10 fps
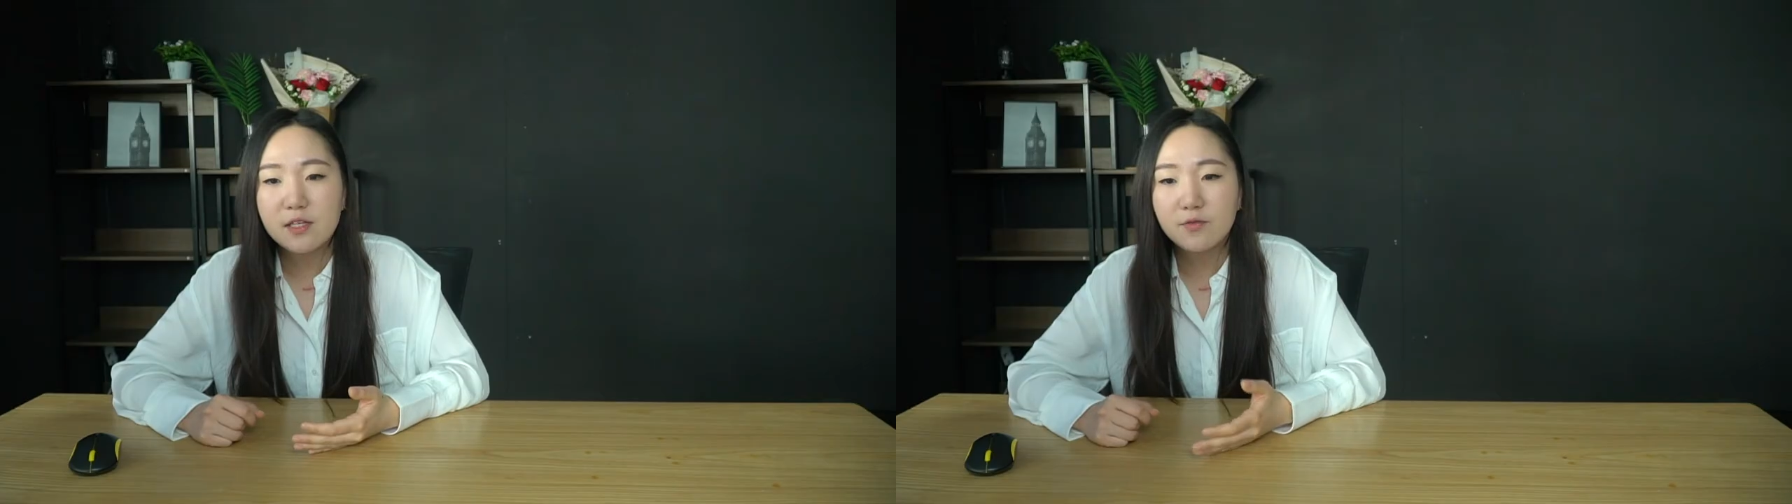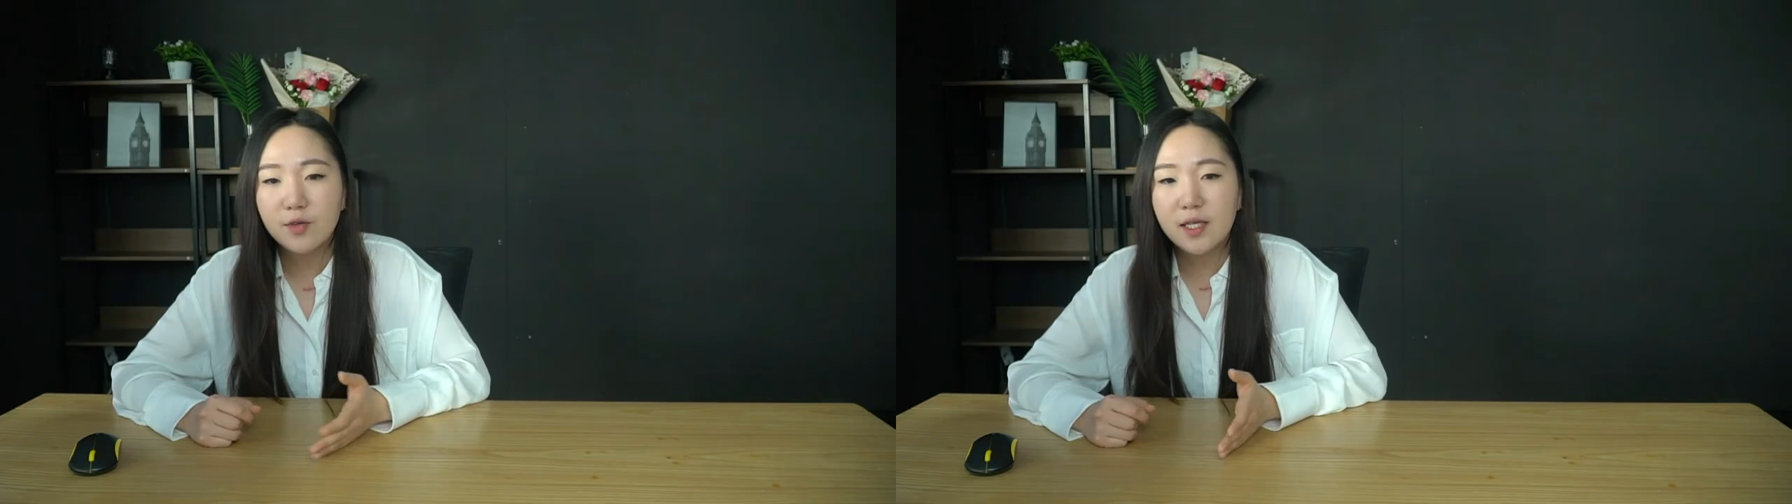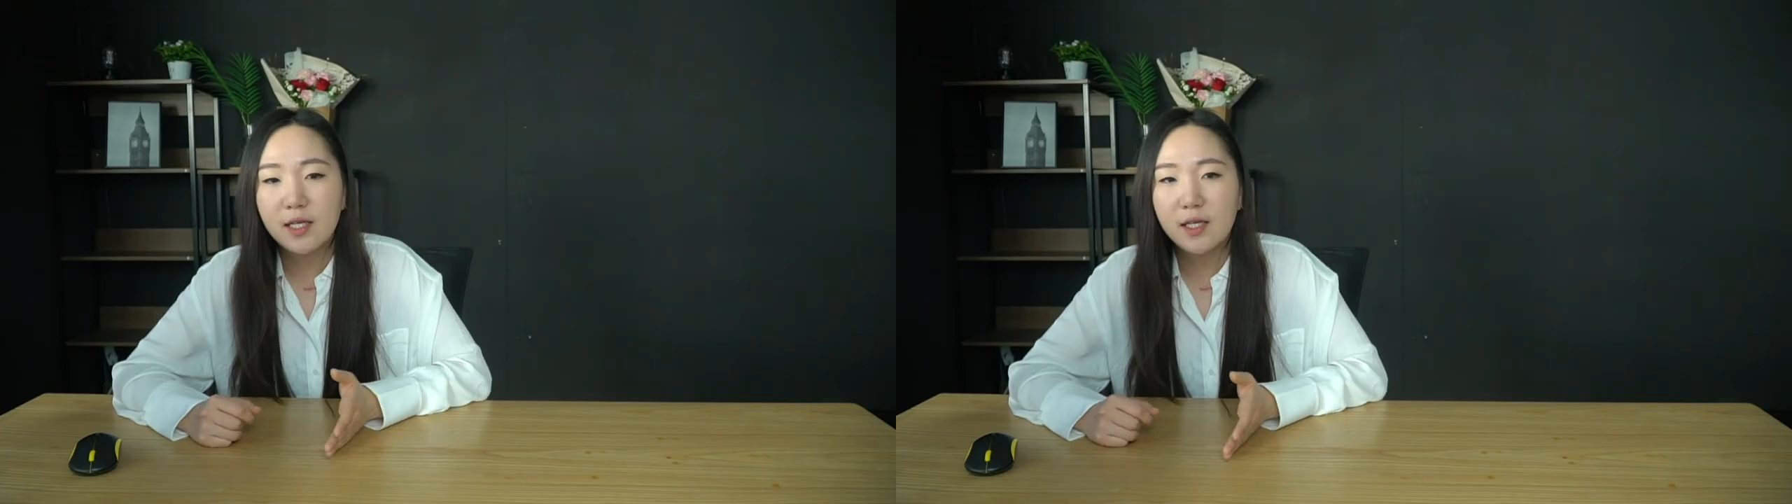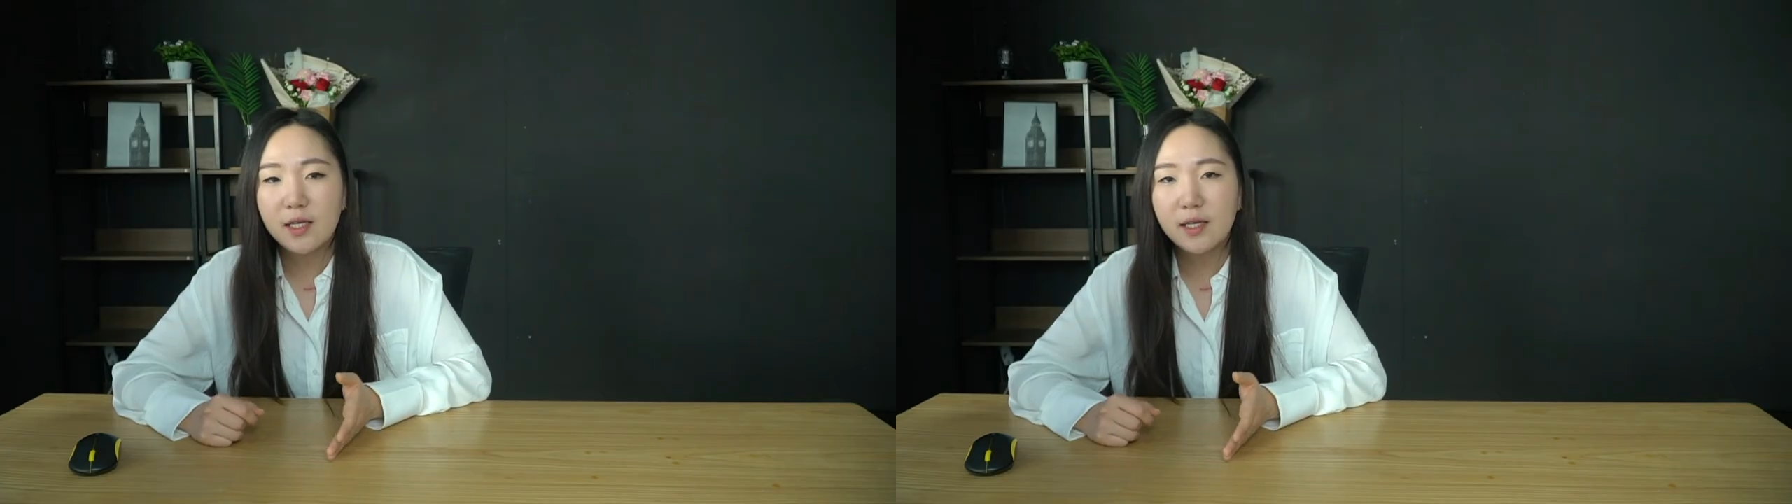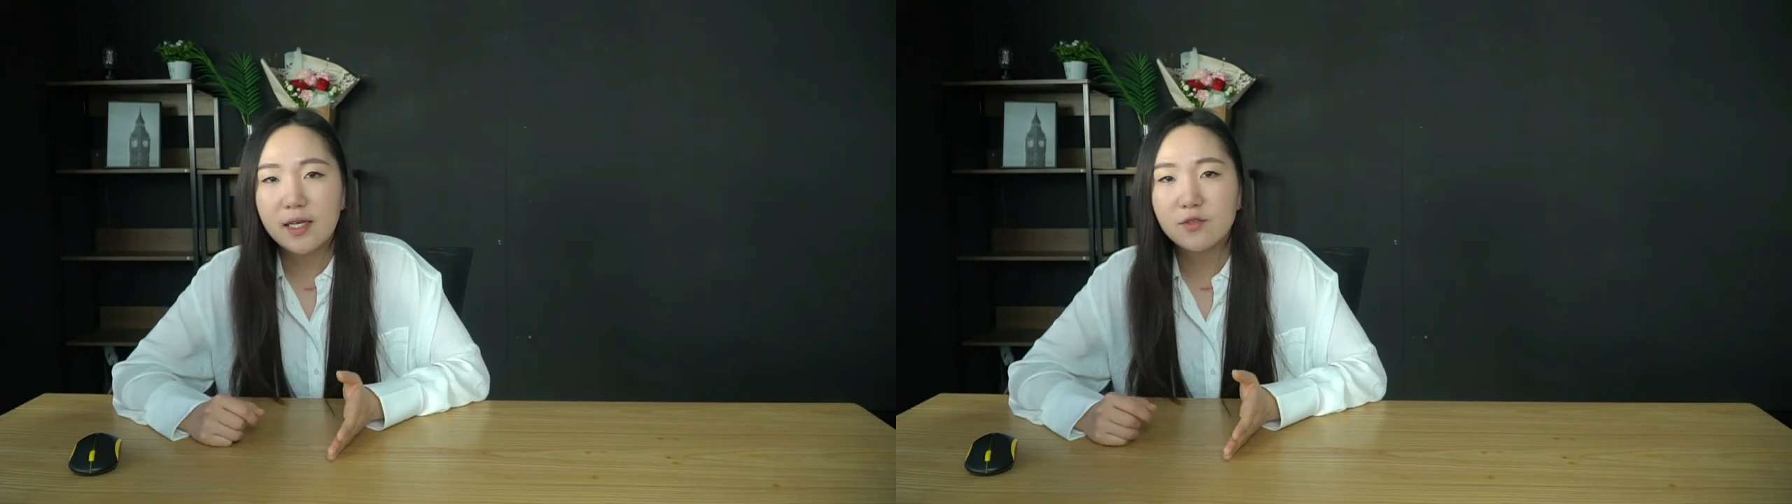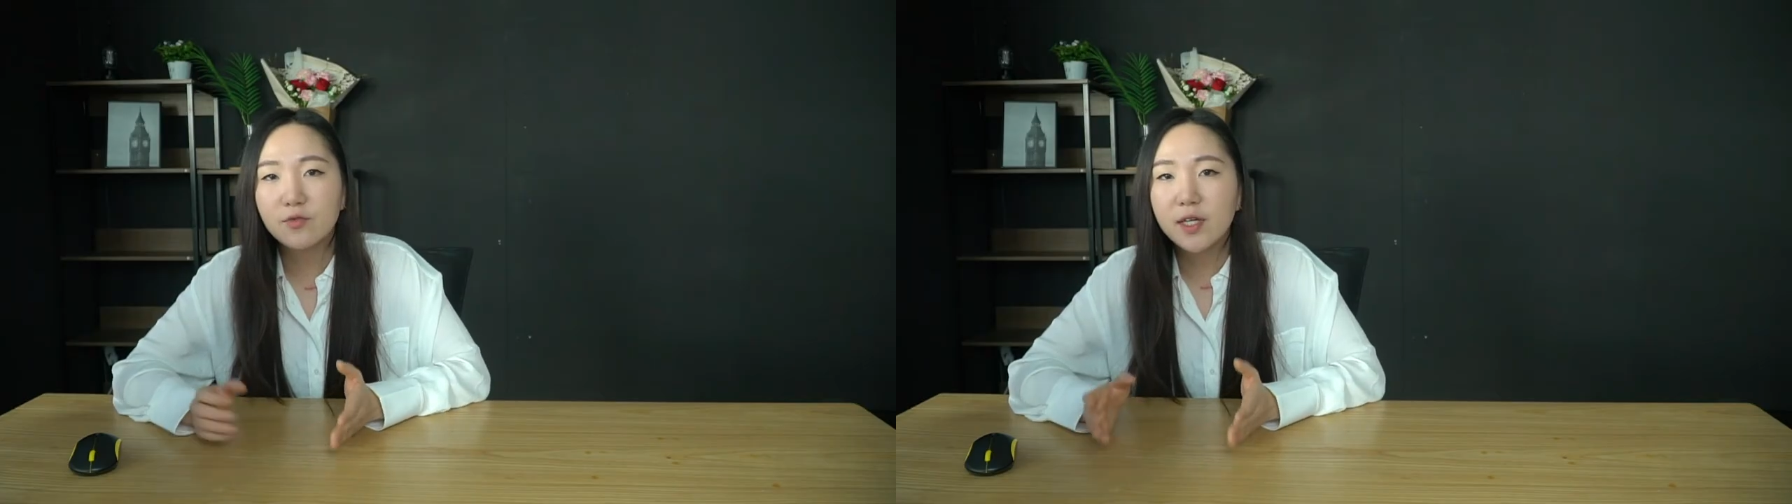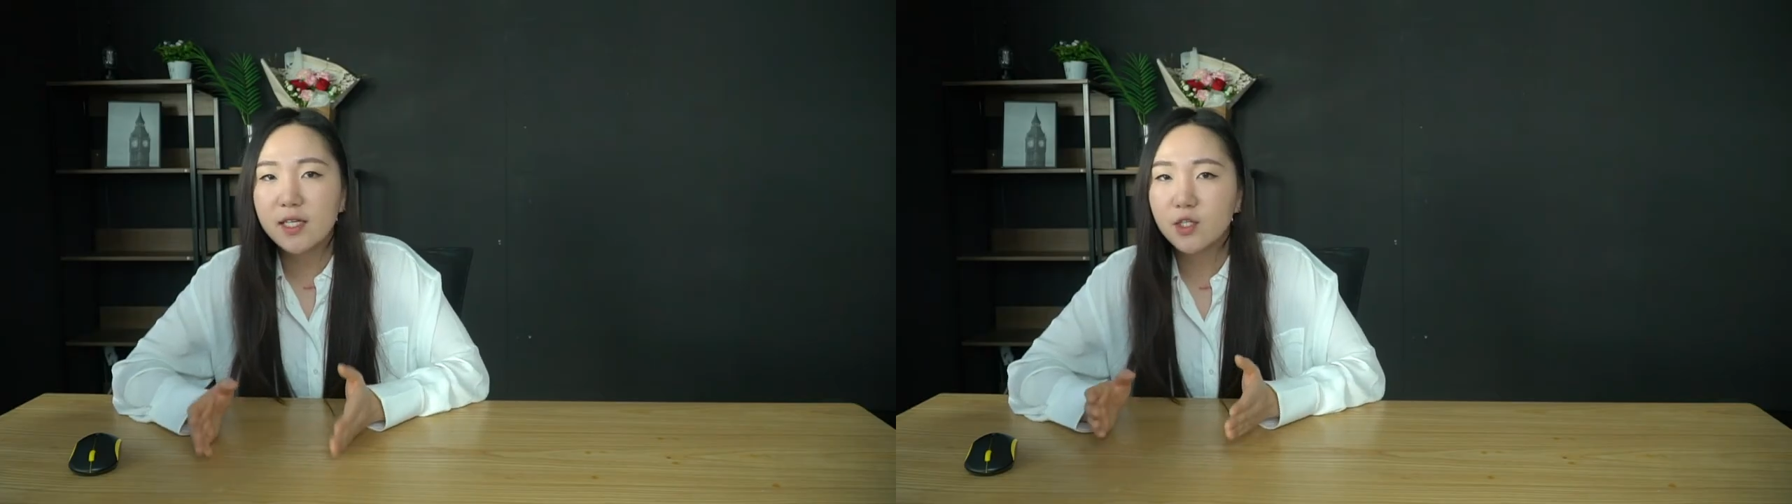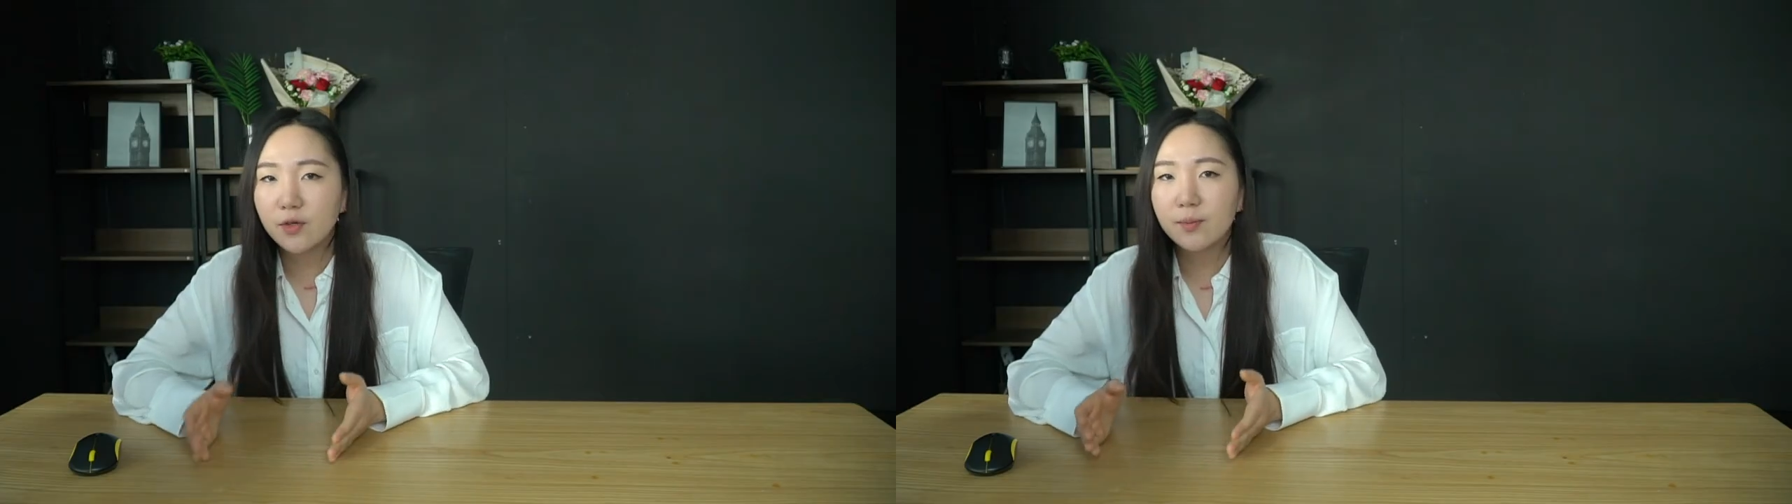really
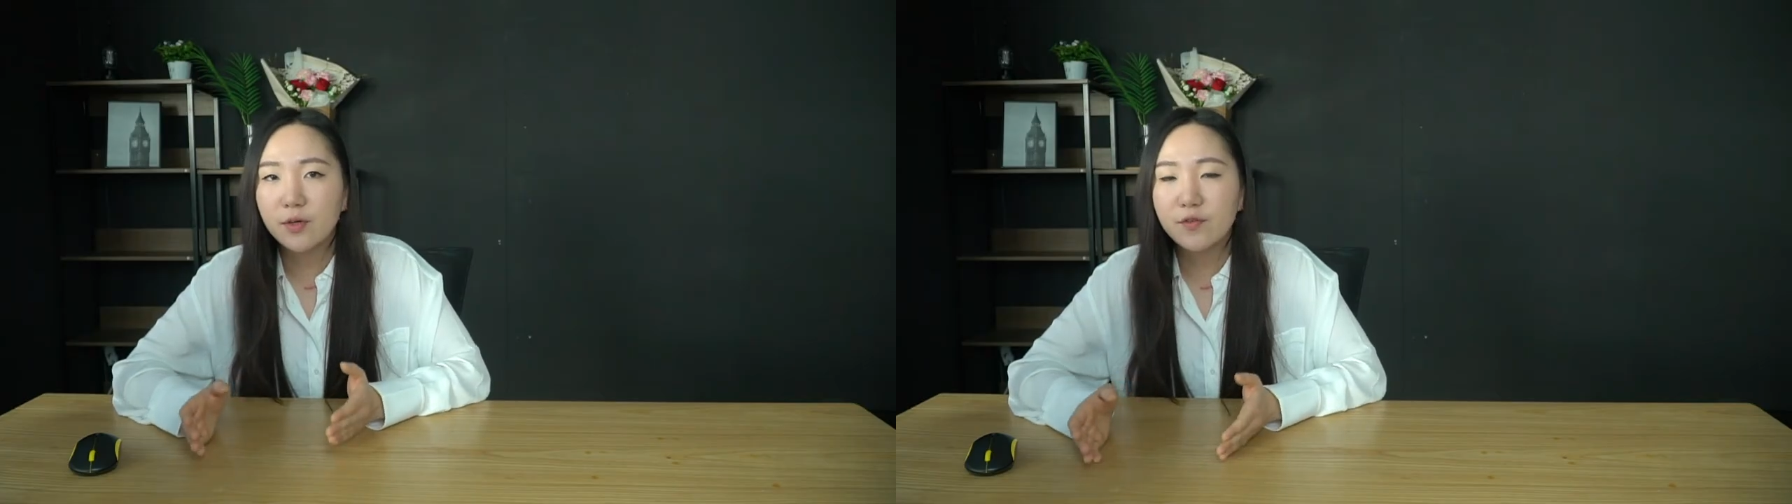doable.